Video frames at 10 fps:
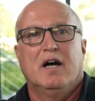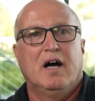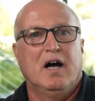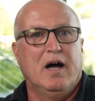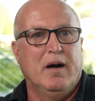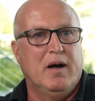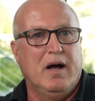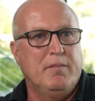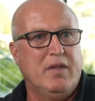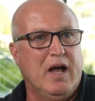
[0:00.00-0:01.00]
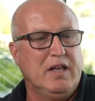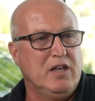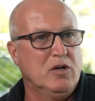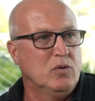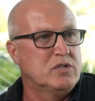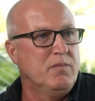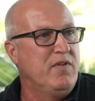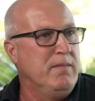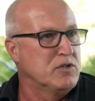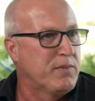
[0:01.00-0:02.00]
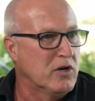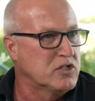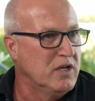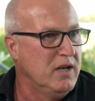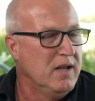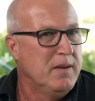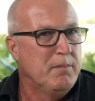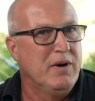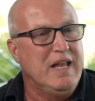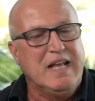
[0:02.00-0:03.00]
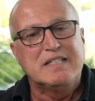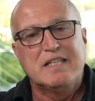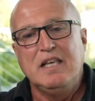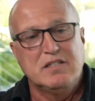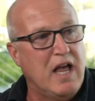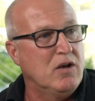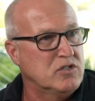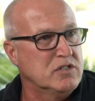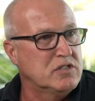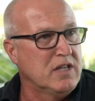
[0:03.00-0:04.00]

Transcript: I'm not, you know, some famous person, but it's these houses.